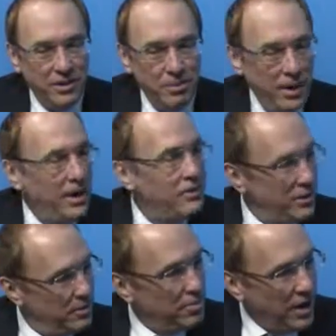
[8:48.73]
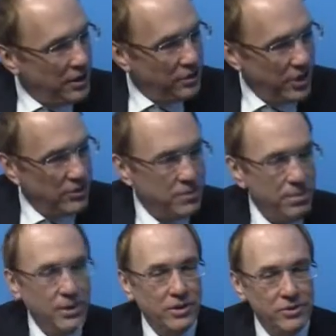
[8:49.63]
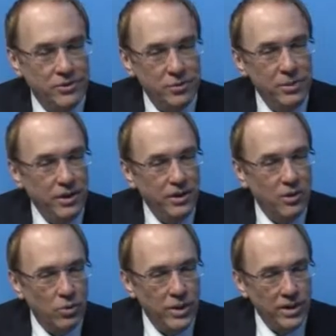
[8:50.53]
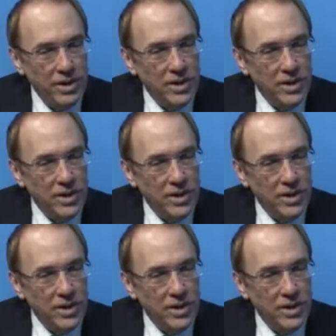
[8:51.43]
amazing process because we